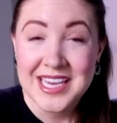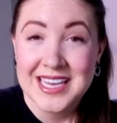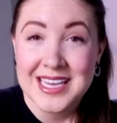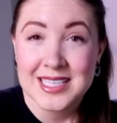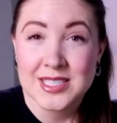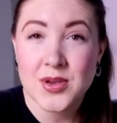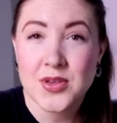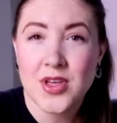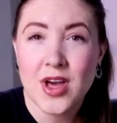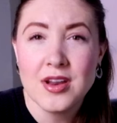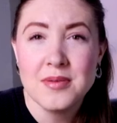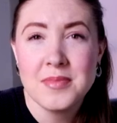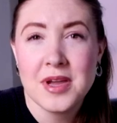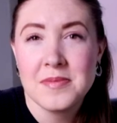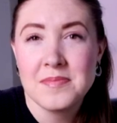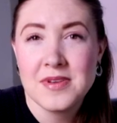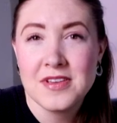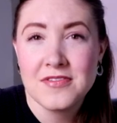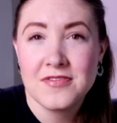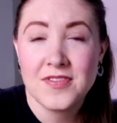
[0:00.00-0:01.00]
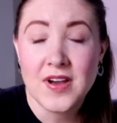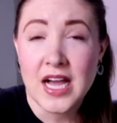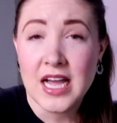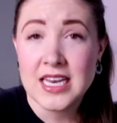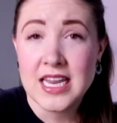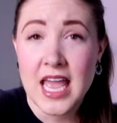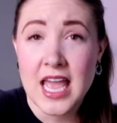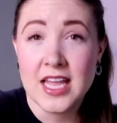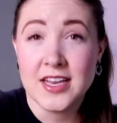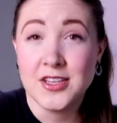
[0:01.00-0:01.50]
So I thought it might be
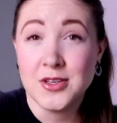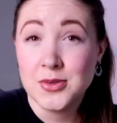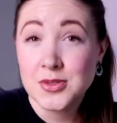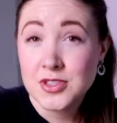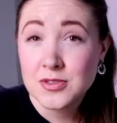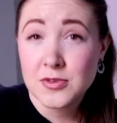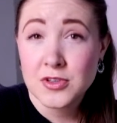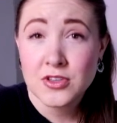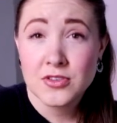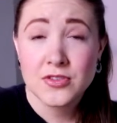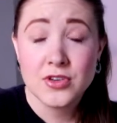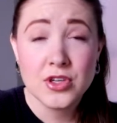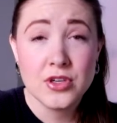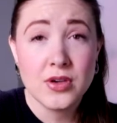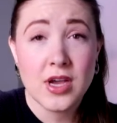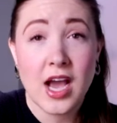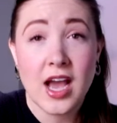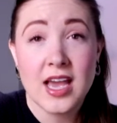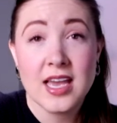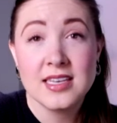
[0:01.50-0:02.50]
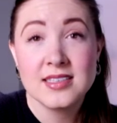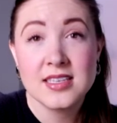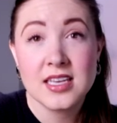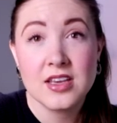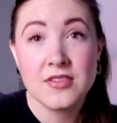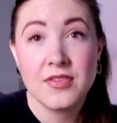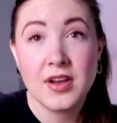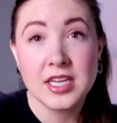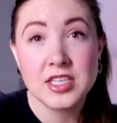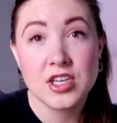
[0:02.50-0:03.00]
fun and useful for you guys
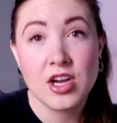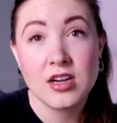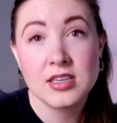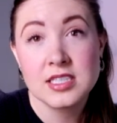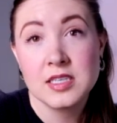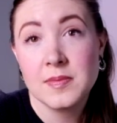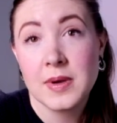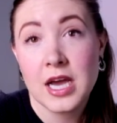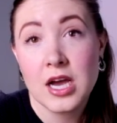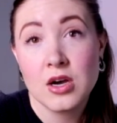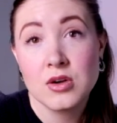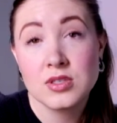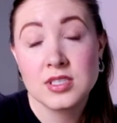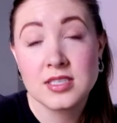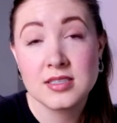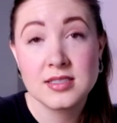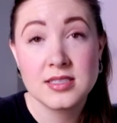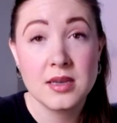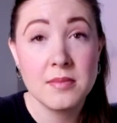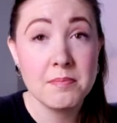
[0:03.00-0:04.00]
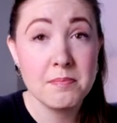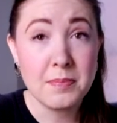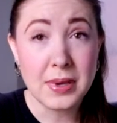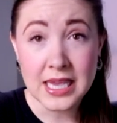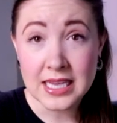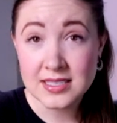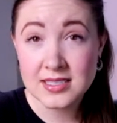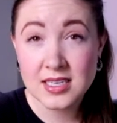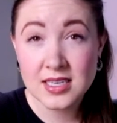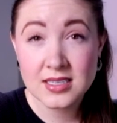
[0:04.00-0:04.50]
if I talked about some
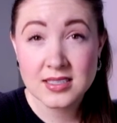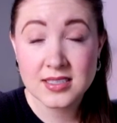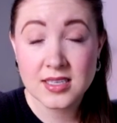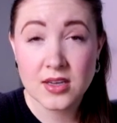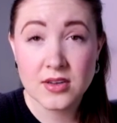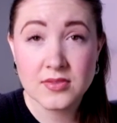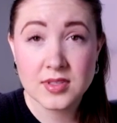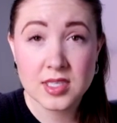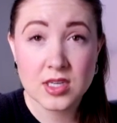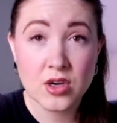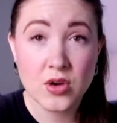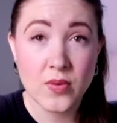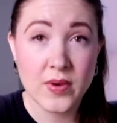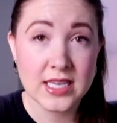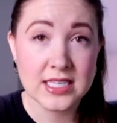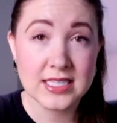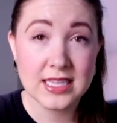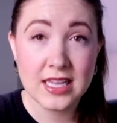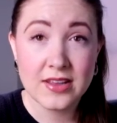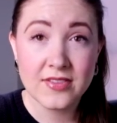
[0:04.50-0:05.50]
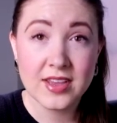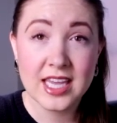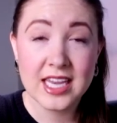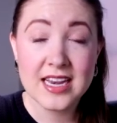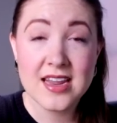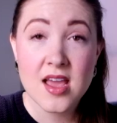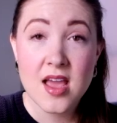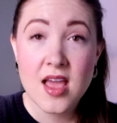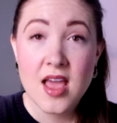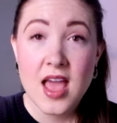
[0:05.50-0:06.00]
basics of zero waste
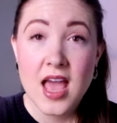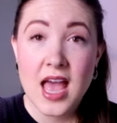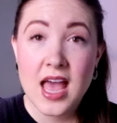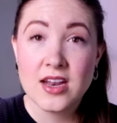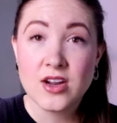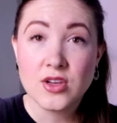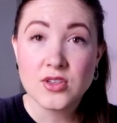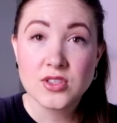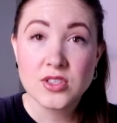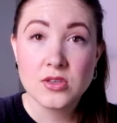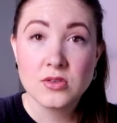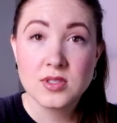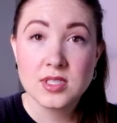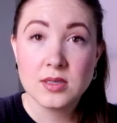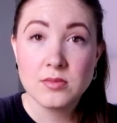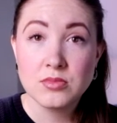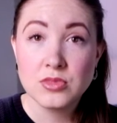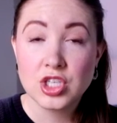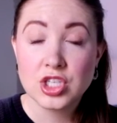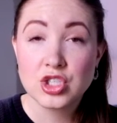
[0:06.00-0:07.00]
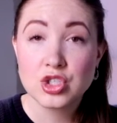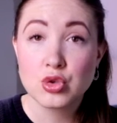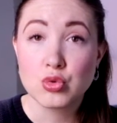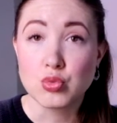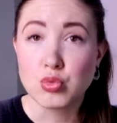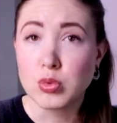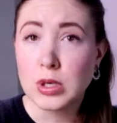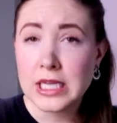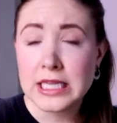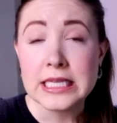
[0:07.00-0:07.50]
living and also some just
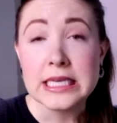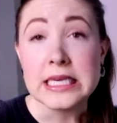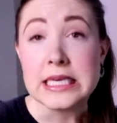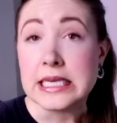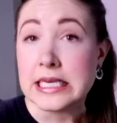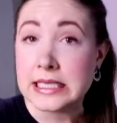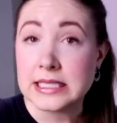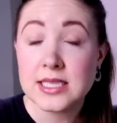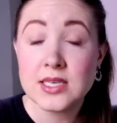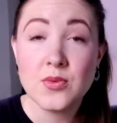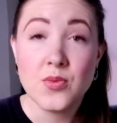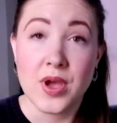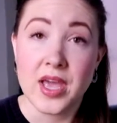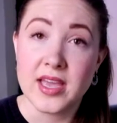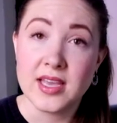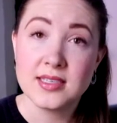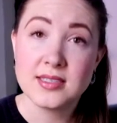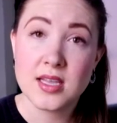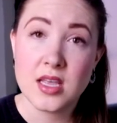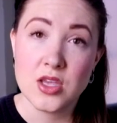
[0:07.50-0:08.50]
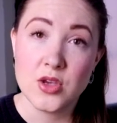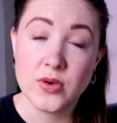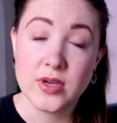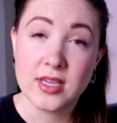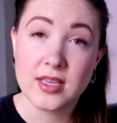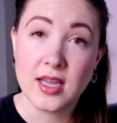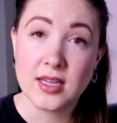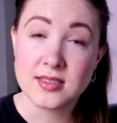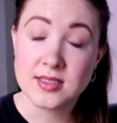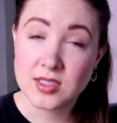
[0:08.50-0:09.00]
really easy ways that you
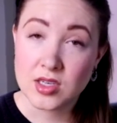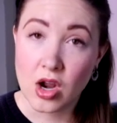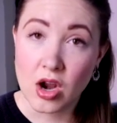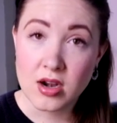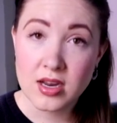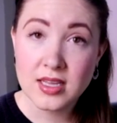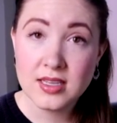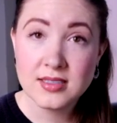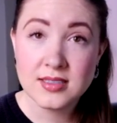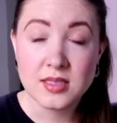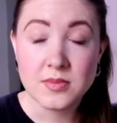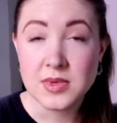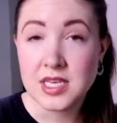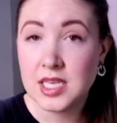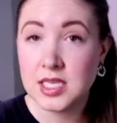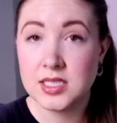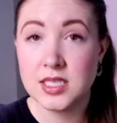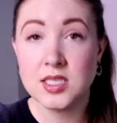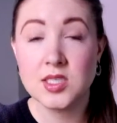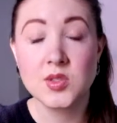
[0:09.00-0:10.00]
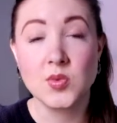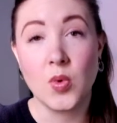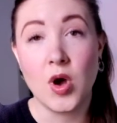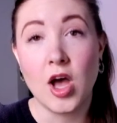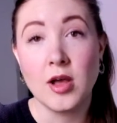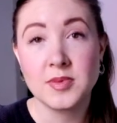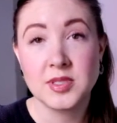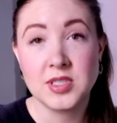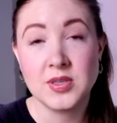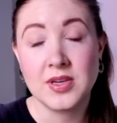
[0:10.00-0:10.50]
can get started, some easy
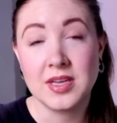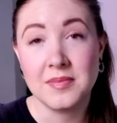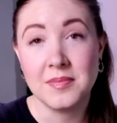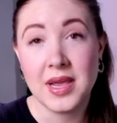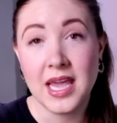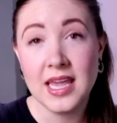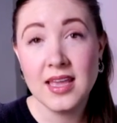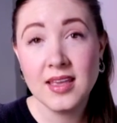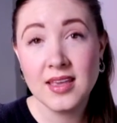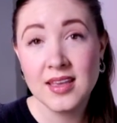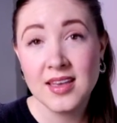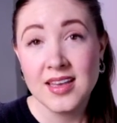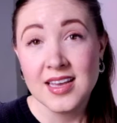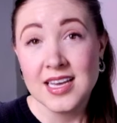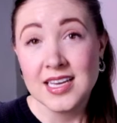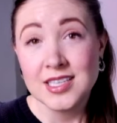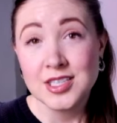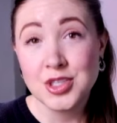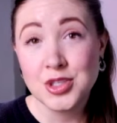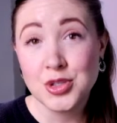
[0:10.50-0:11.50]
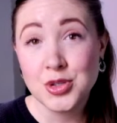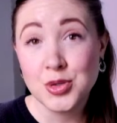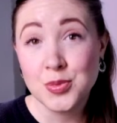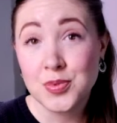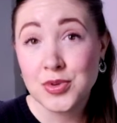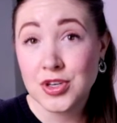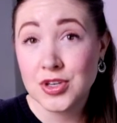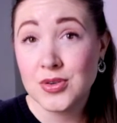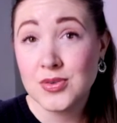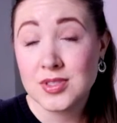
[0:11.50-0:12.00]
swaps you can make to
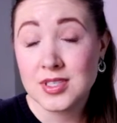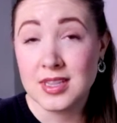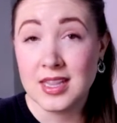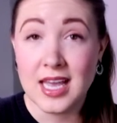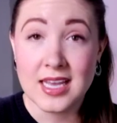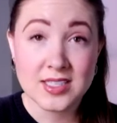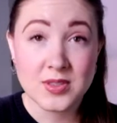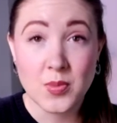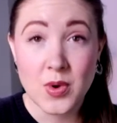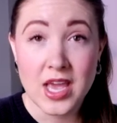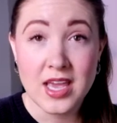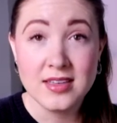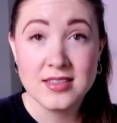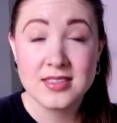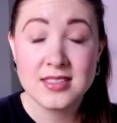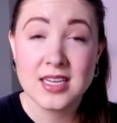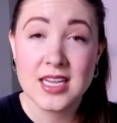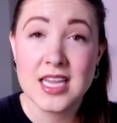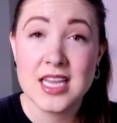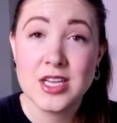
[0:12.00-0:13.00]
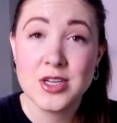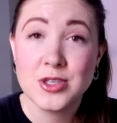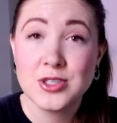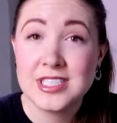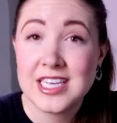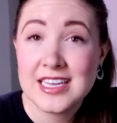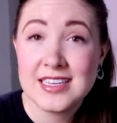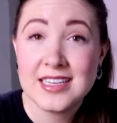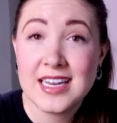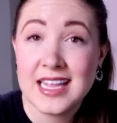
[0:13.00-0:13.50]
produce less waste in your
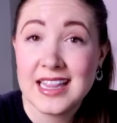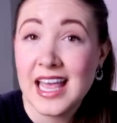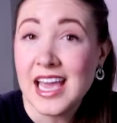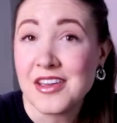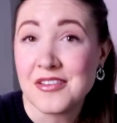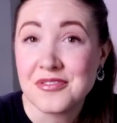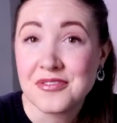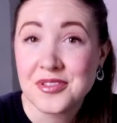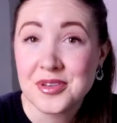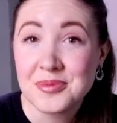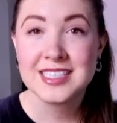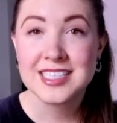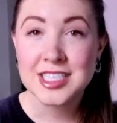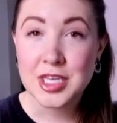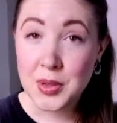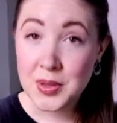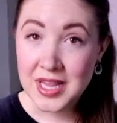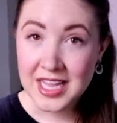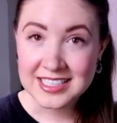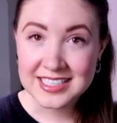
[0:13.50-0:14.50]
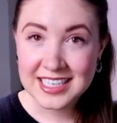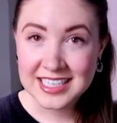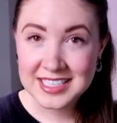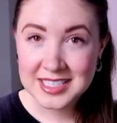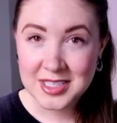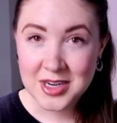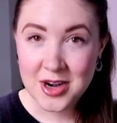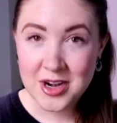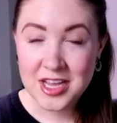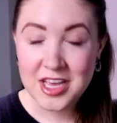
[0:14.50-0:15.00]
day-to-day life. So let's get
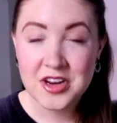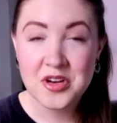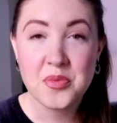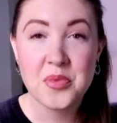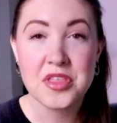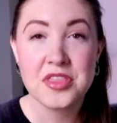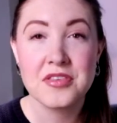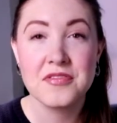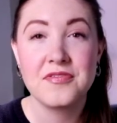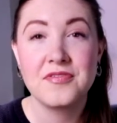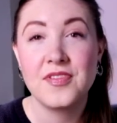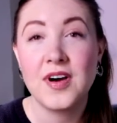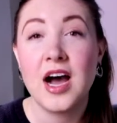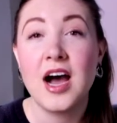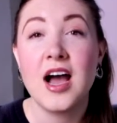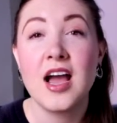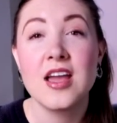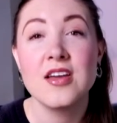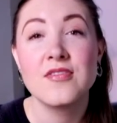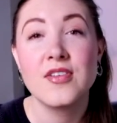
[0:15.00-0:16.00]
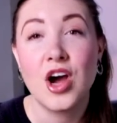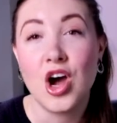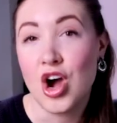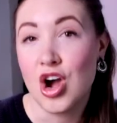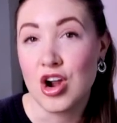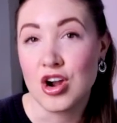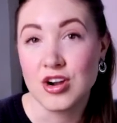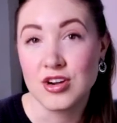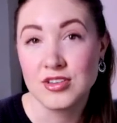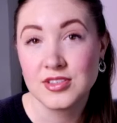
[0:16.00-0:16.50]
started with the 5
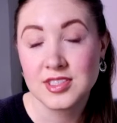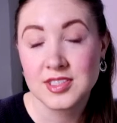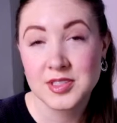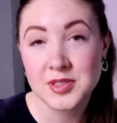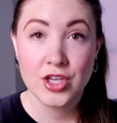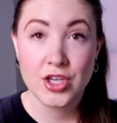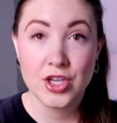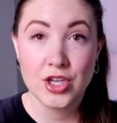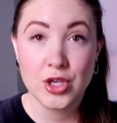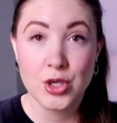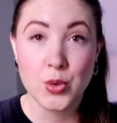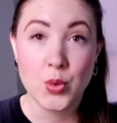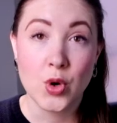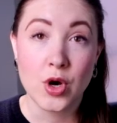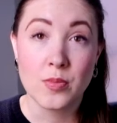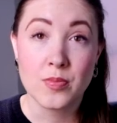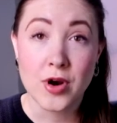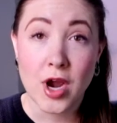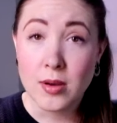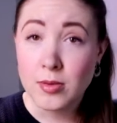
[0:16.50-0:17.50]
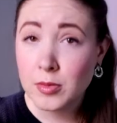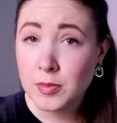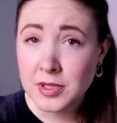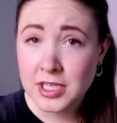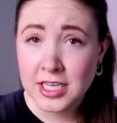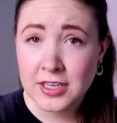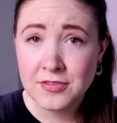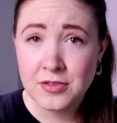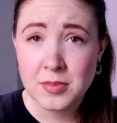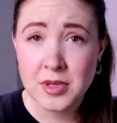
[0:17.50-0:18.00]
R's. You are
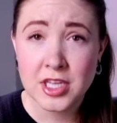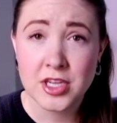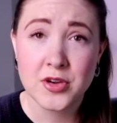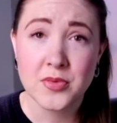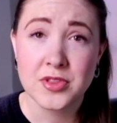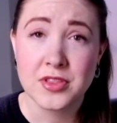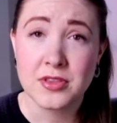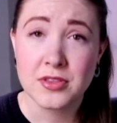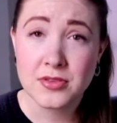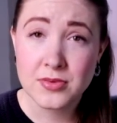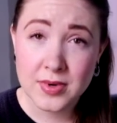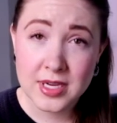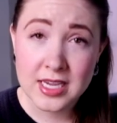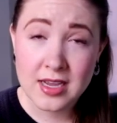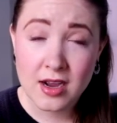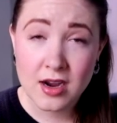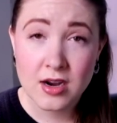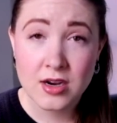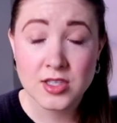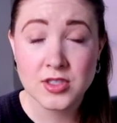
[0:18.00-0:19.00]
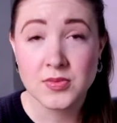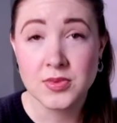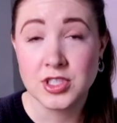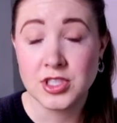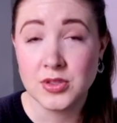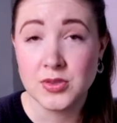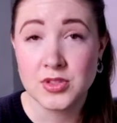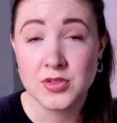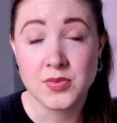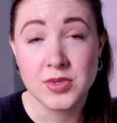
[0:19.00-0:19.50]
probably familiar with the 3 R's,
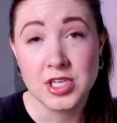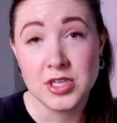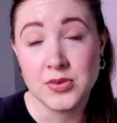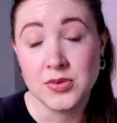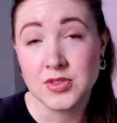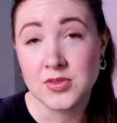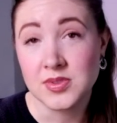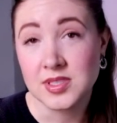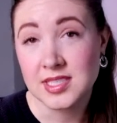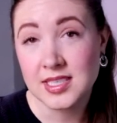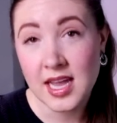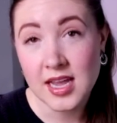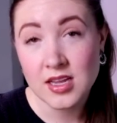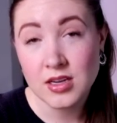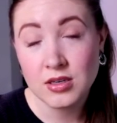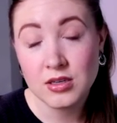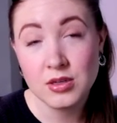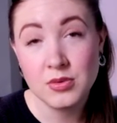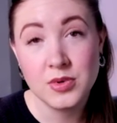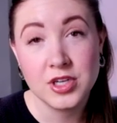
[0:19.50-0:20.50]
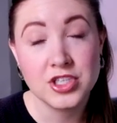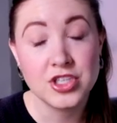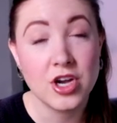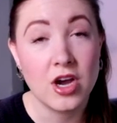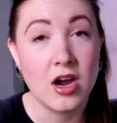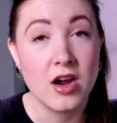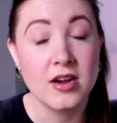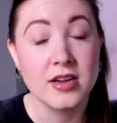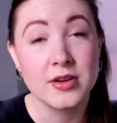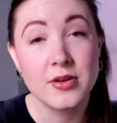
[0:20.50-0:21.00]
reduce, reuse, recycle, which
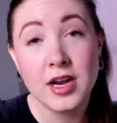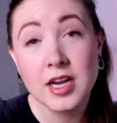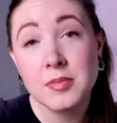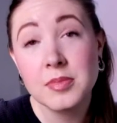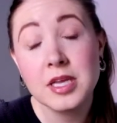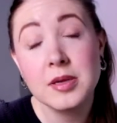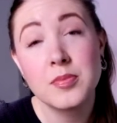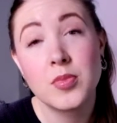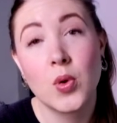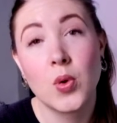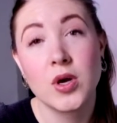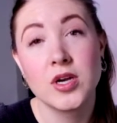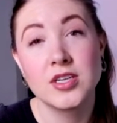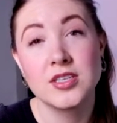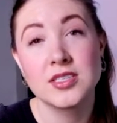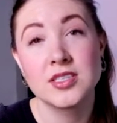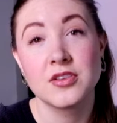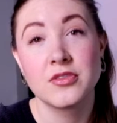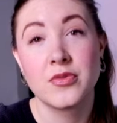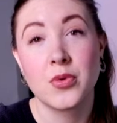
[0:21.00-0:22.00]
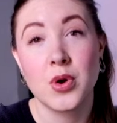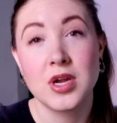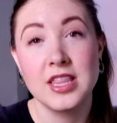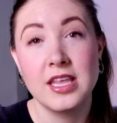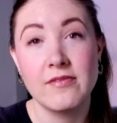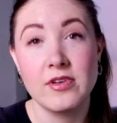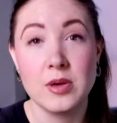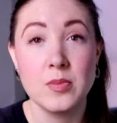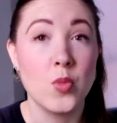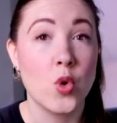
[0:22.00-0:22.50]
are incredibly important for
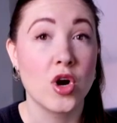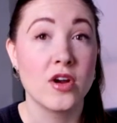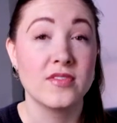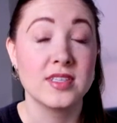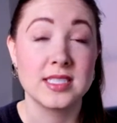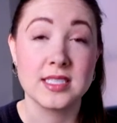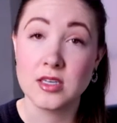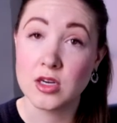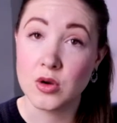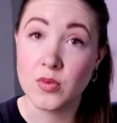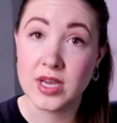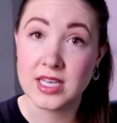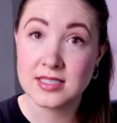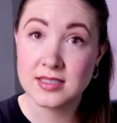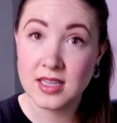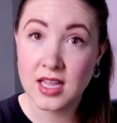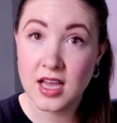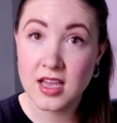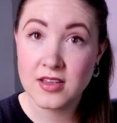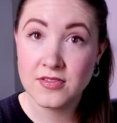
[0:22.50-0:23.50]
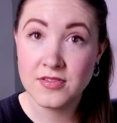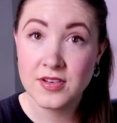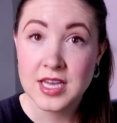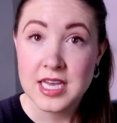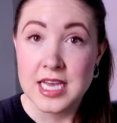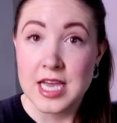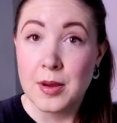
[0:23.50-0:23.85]
living more of a zero waste life.